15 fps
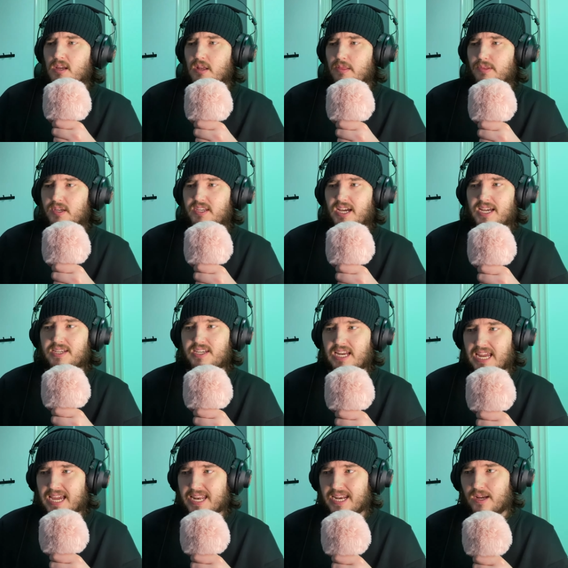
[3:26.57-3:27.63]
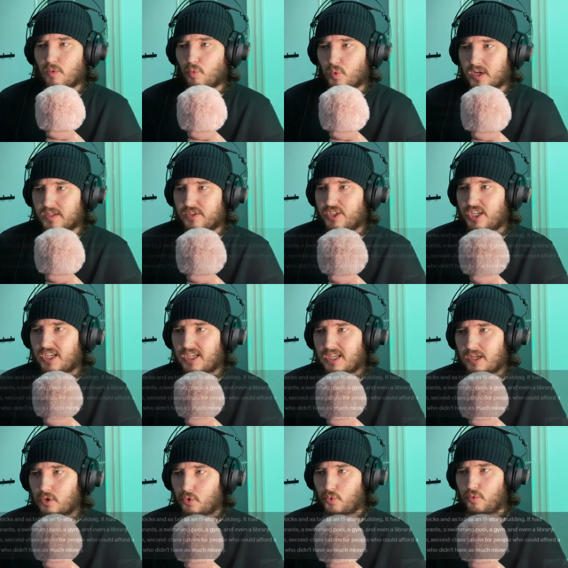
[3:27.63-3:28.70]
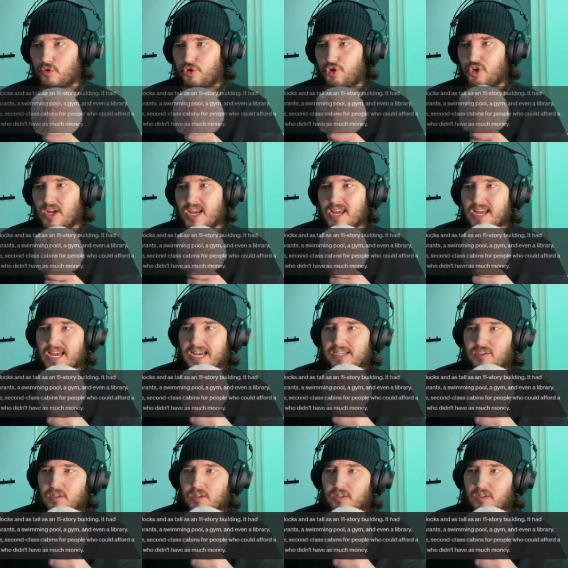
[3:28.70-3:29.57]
The Titanic was huge, as